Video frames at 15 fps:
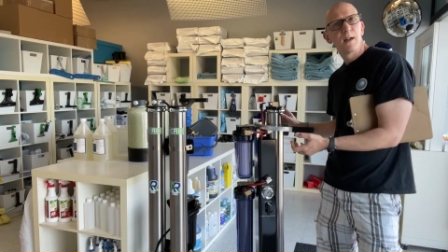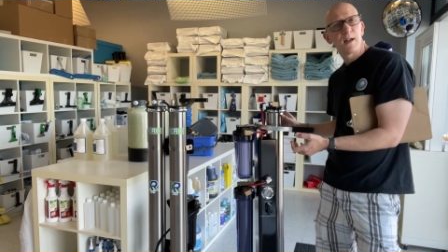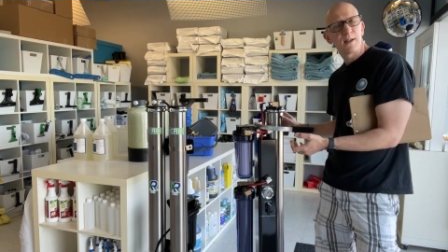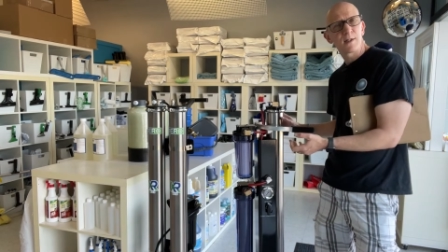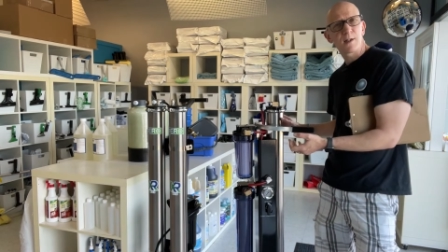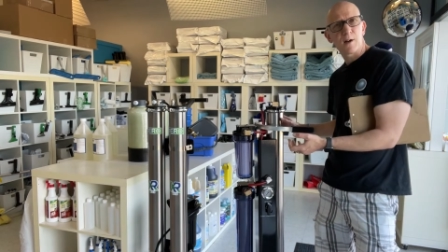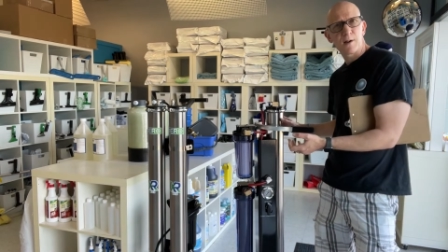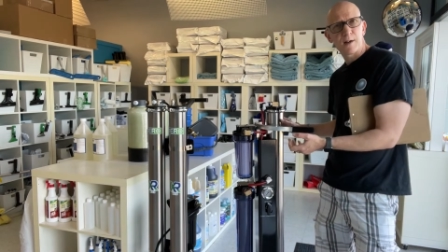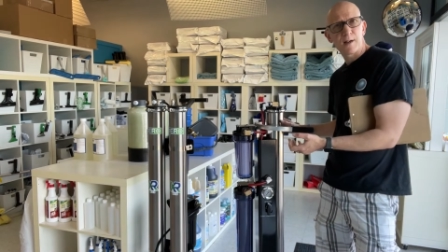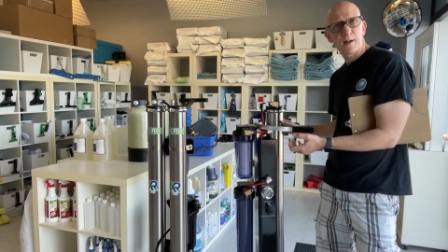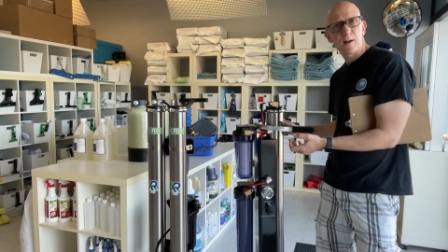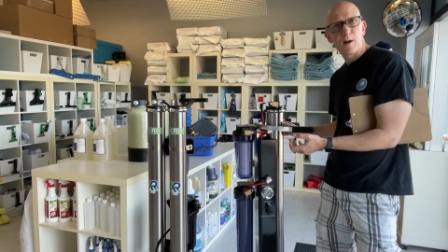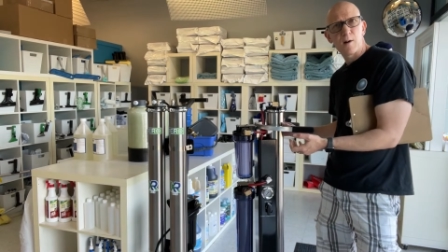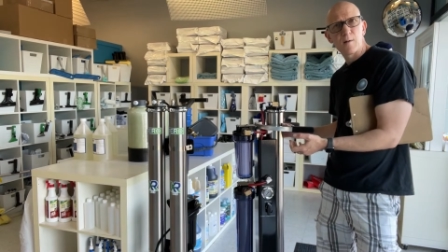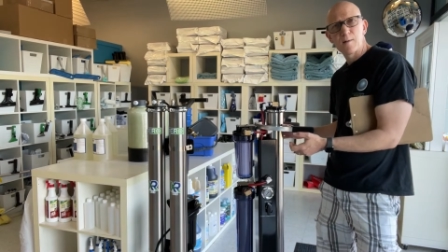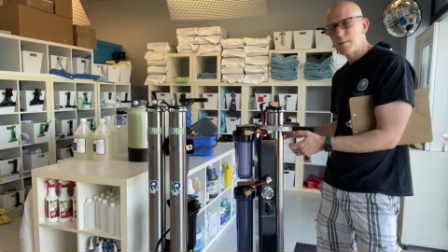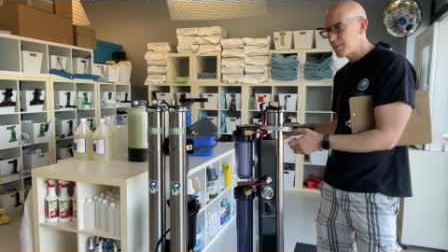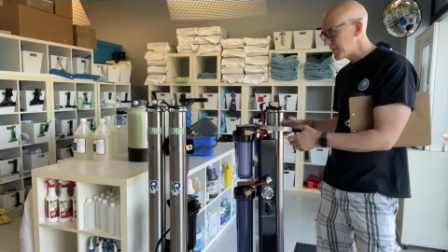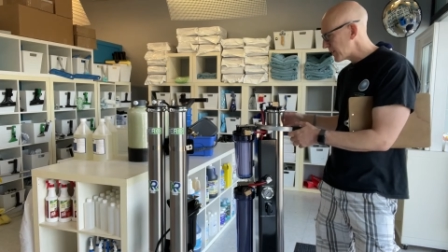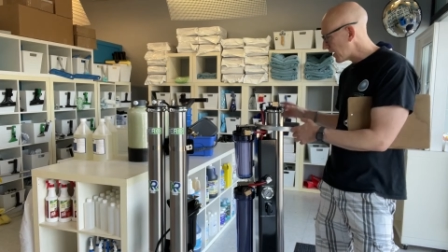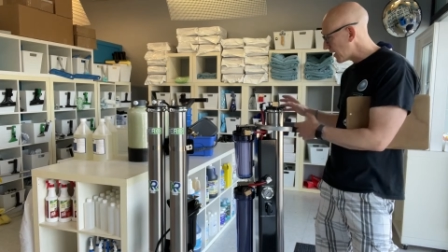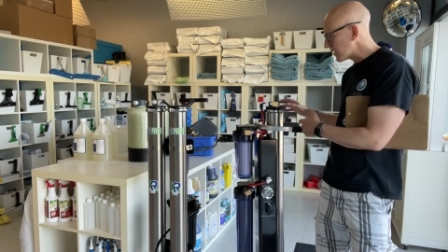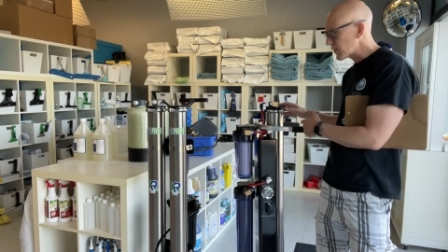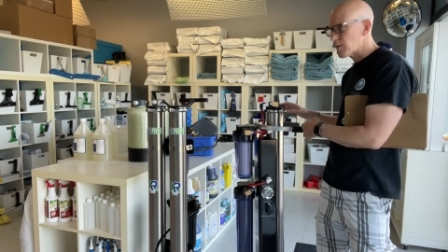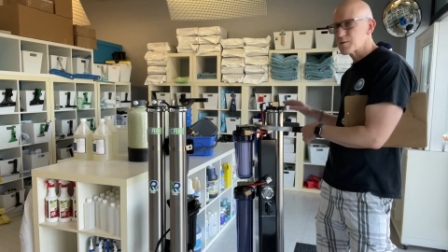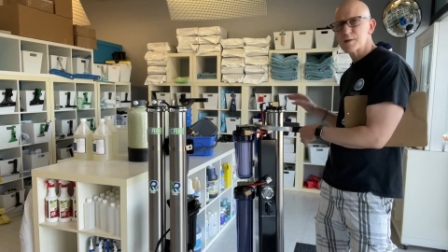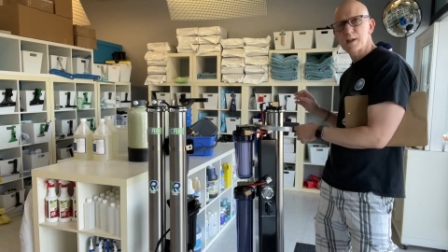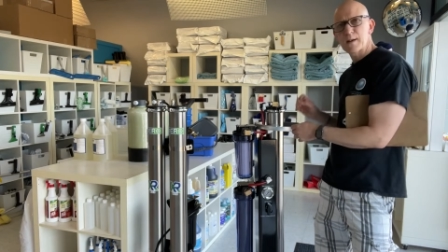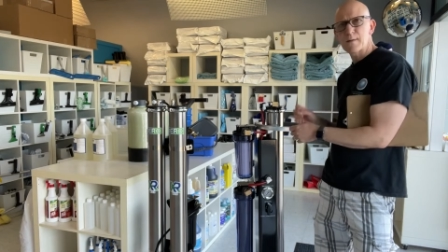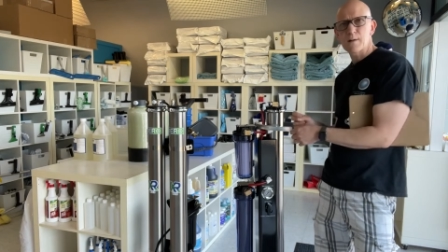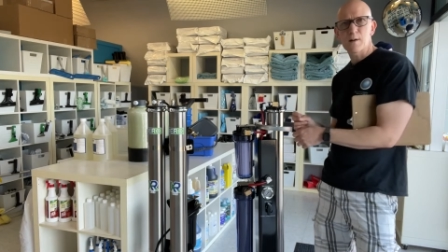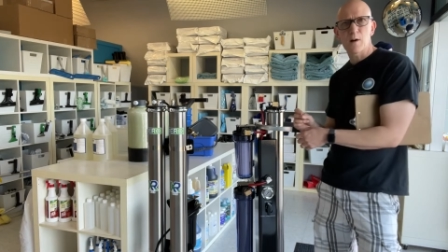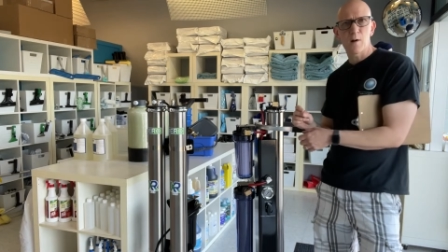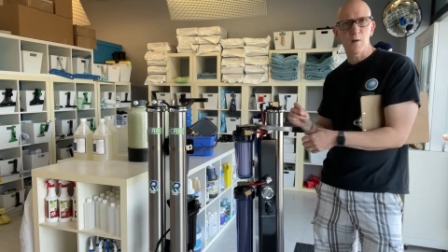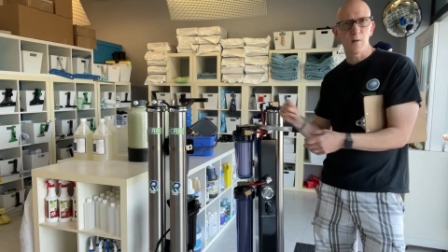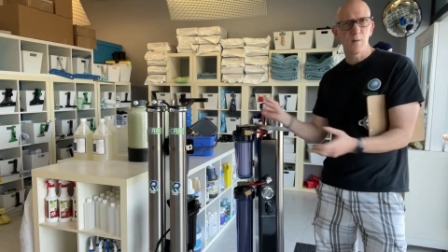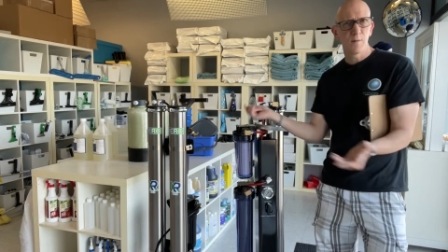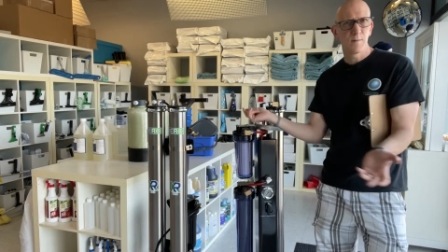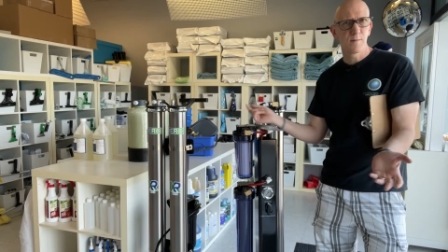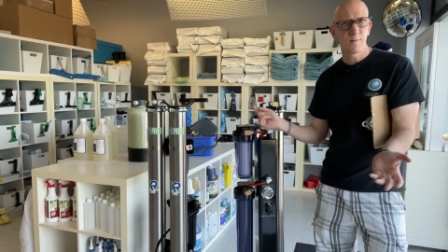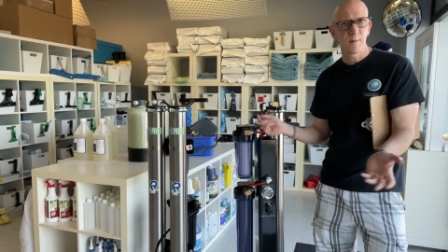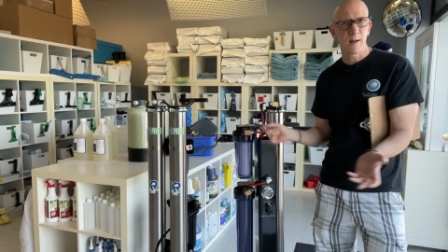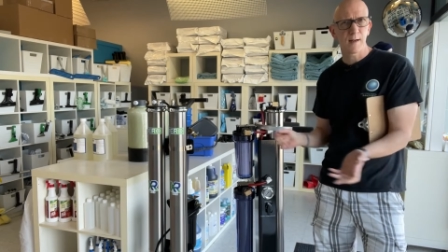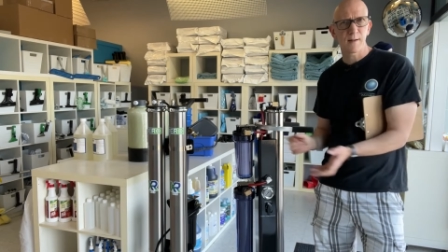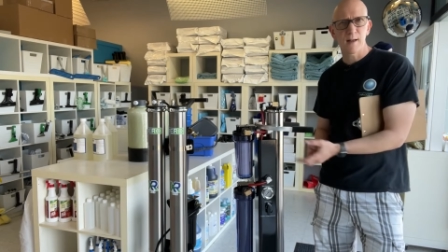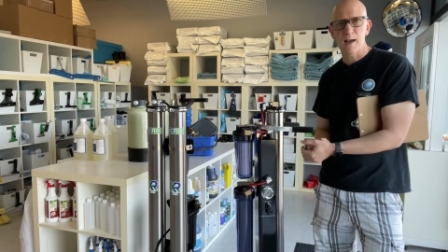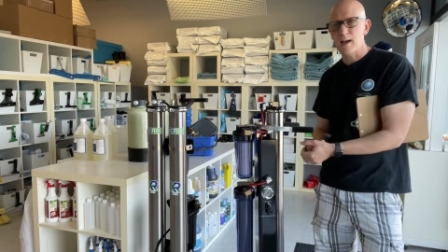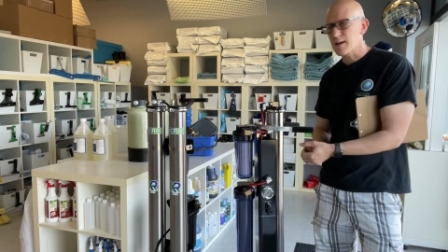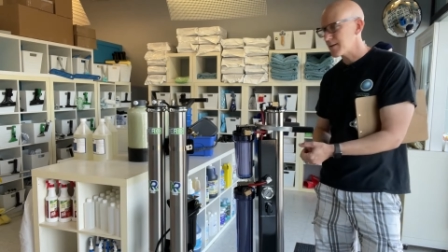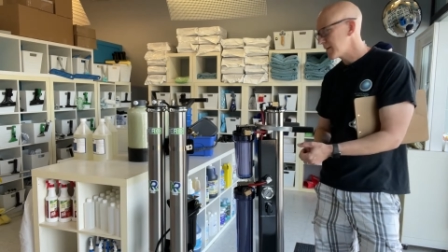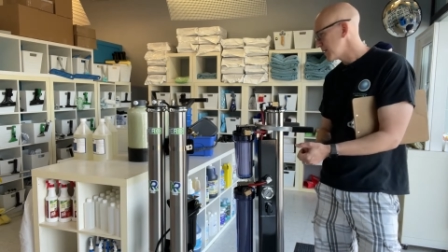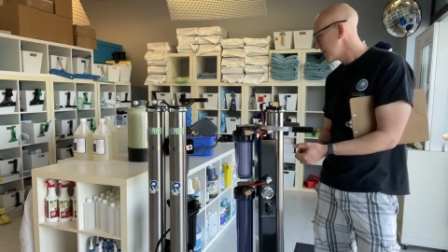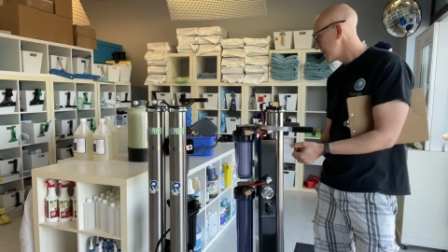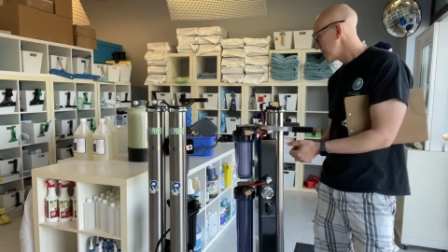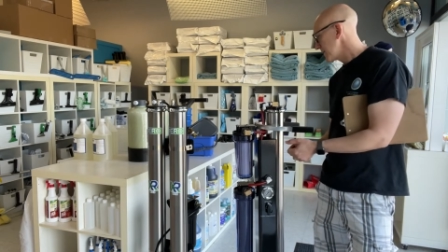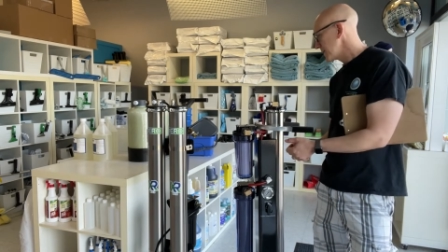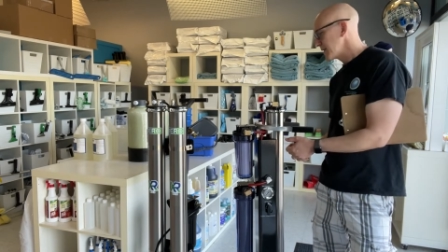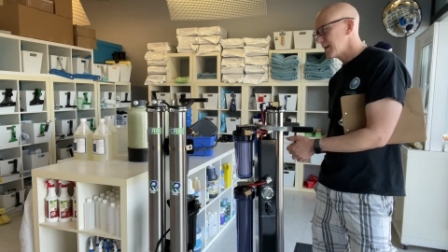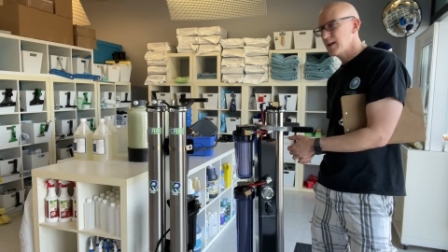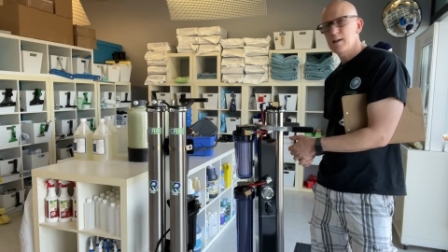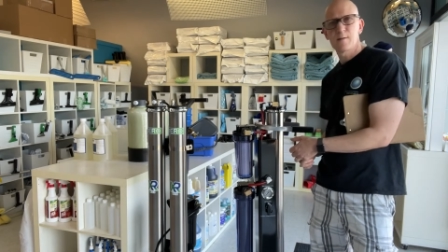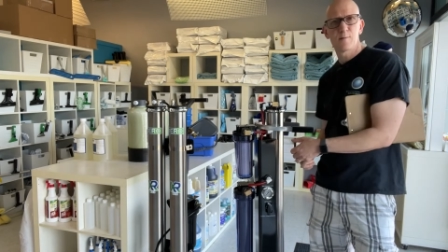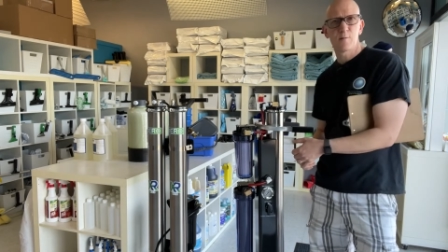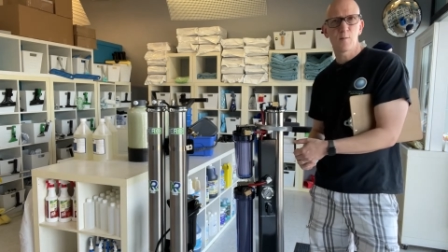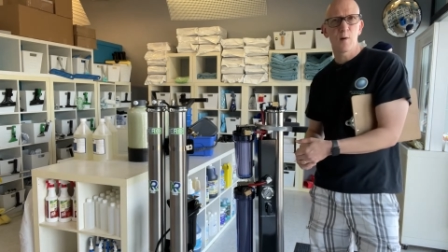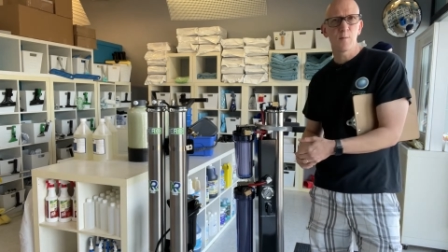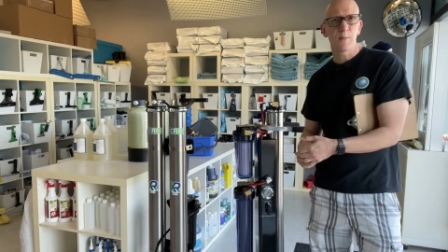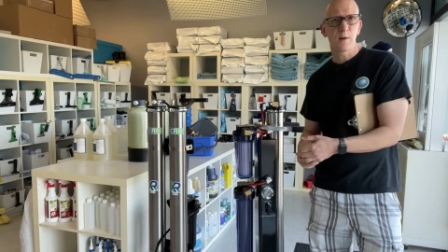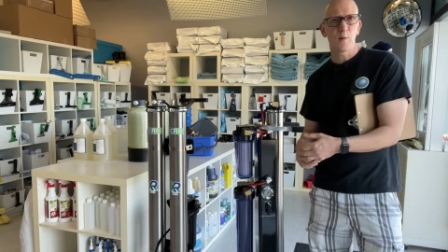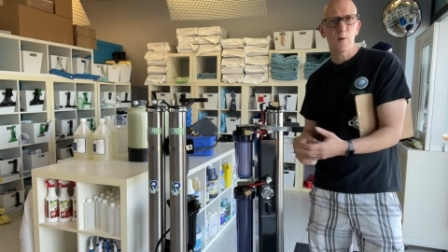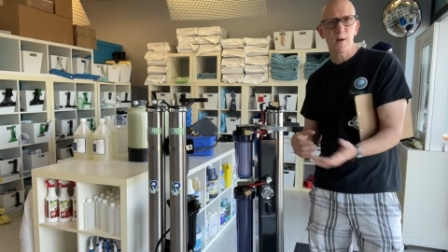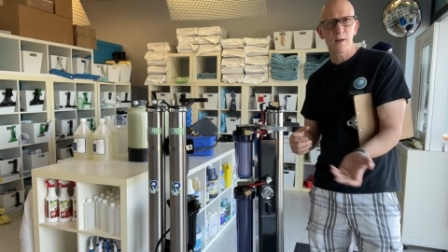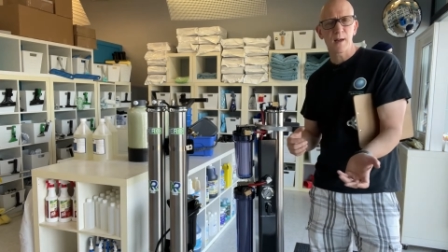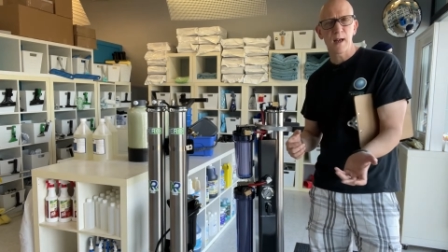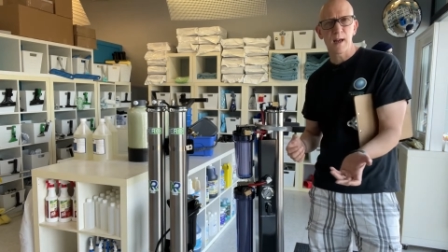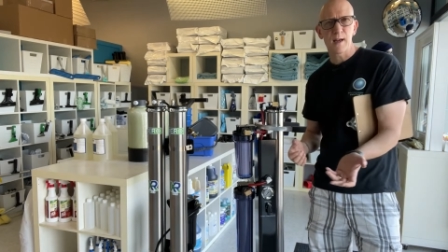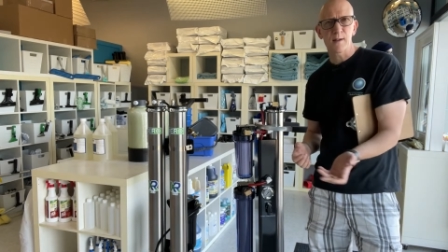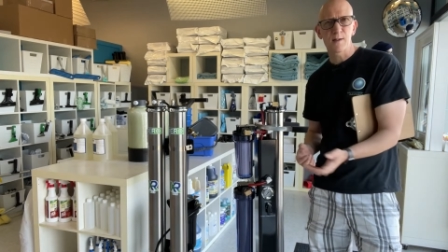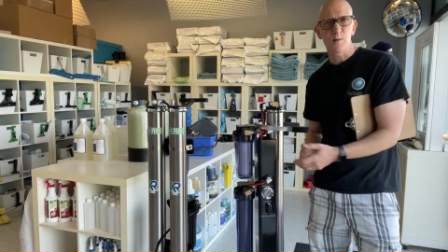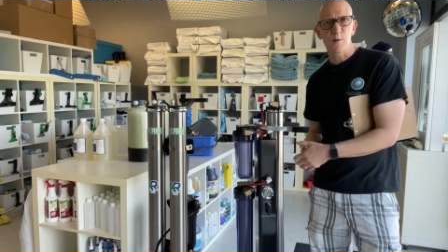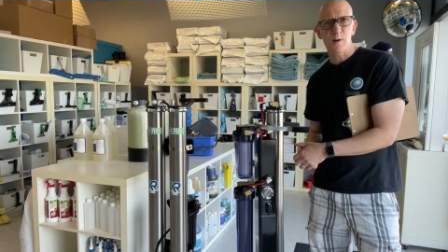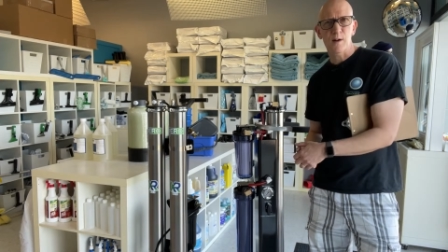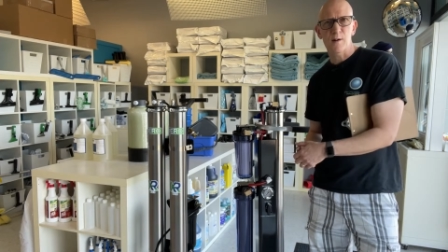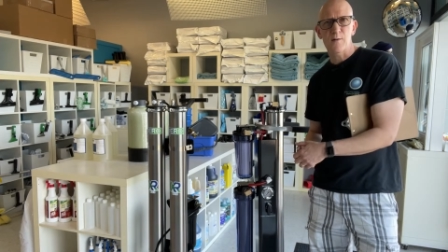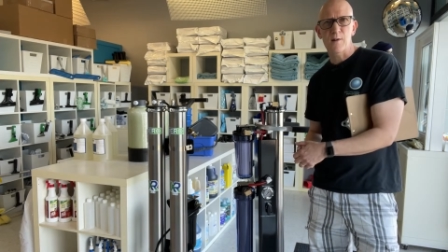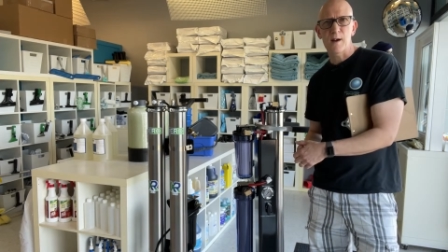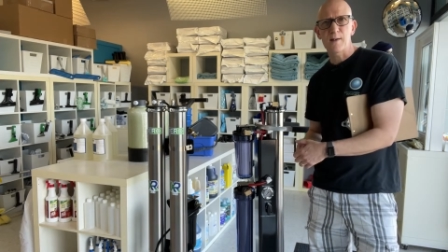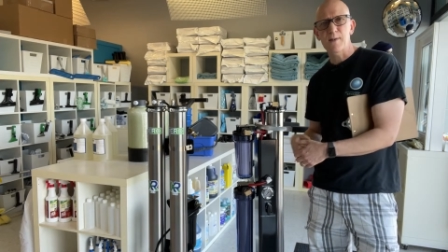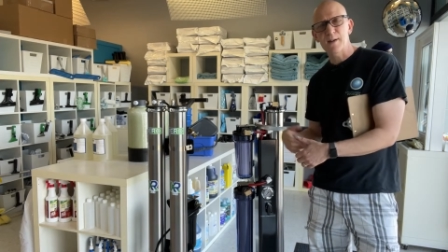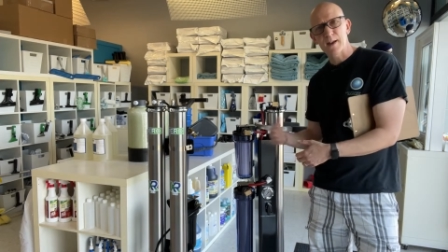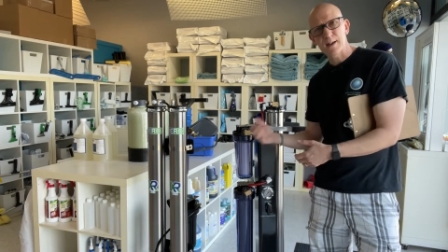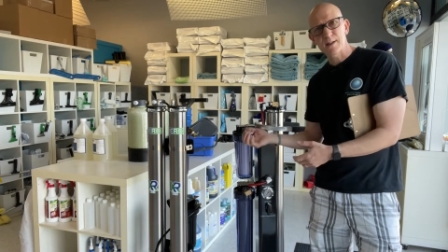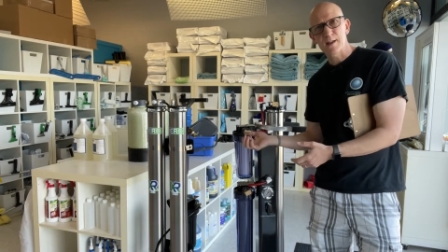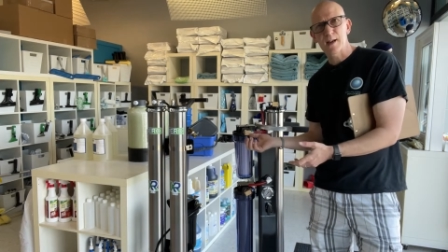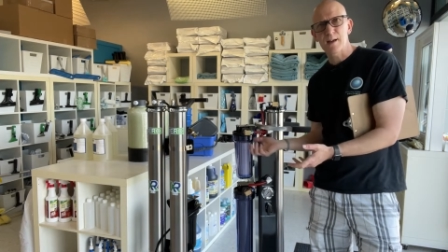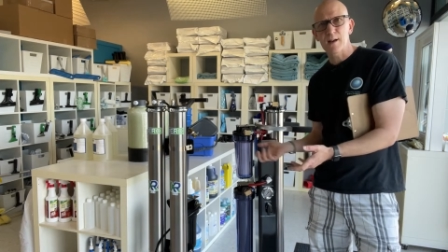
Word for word: is starting to go. ROs never go like that. It won't be one day it's working great, the next day